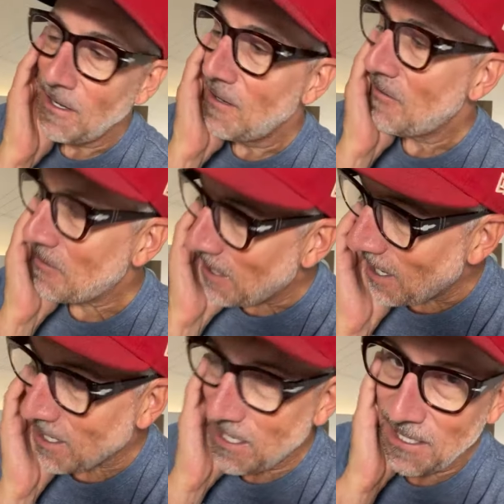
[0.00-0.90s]

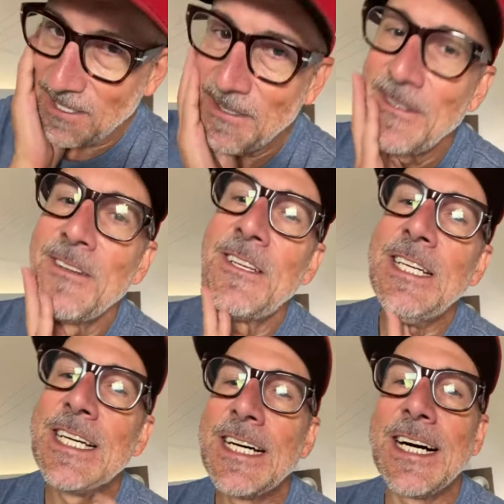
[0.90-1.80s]
Fuck.
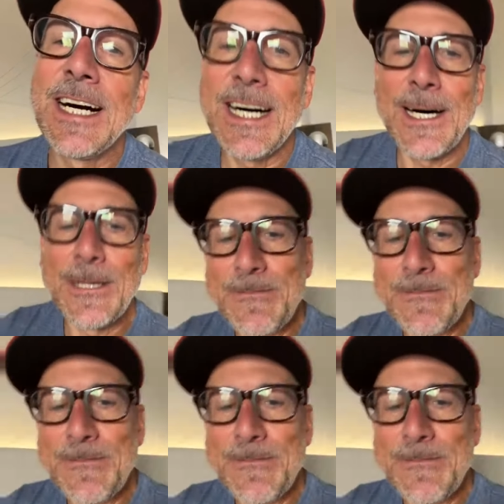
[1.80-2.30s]
Yeah,